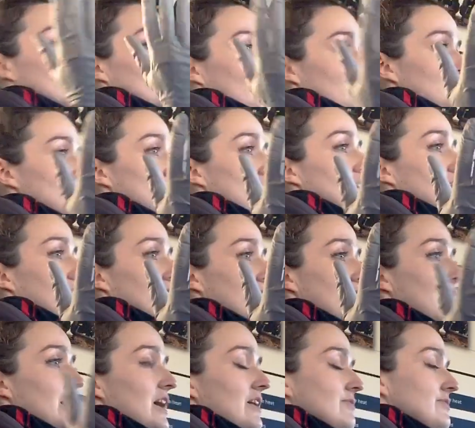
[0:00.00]
You're going to drown the
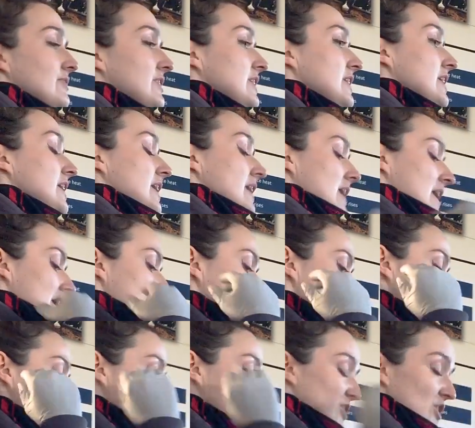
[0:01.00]
calf,
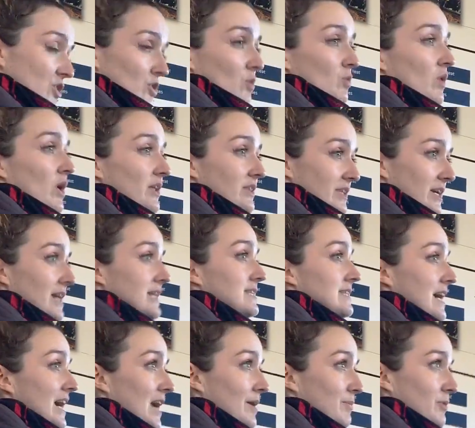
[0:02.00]
and you don't want that
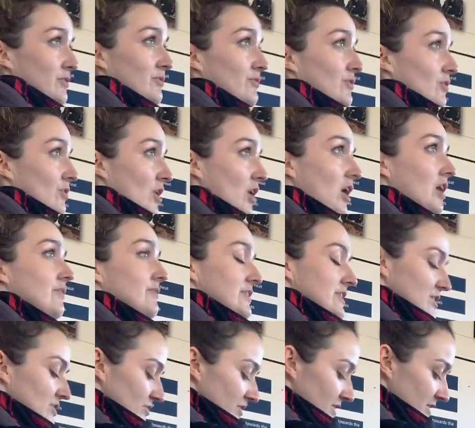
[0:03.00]
to happen for
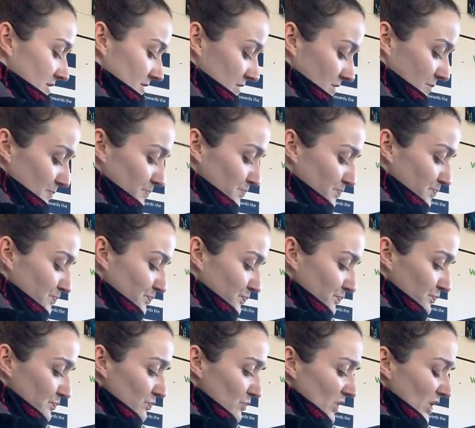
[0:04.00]
obvious reasons.
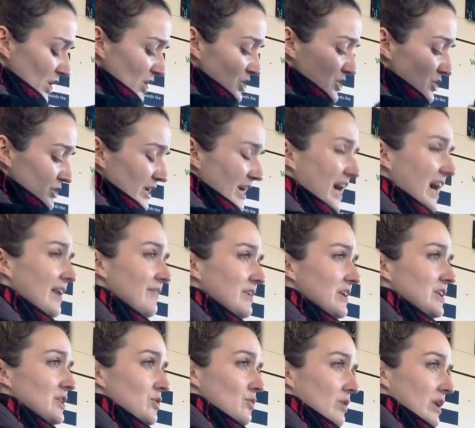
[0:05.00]
So you have it
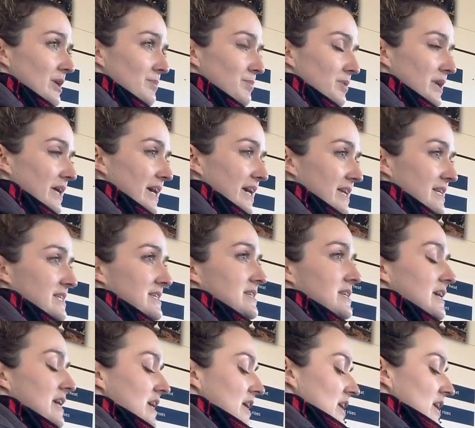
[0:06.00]
in the right place.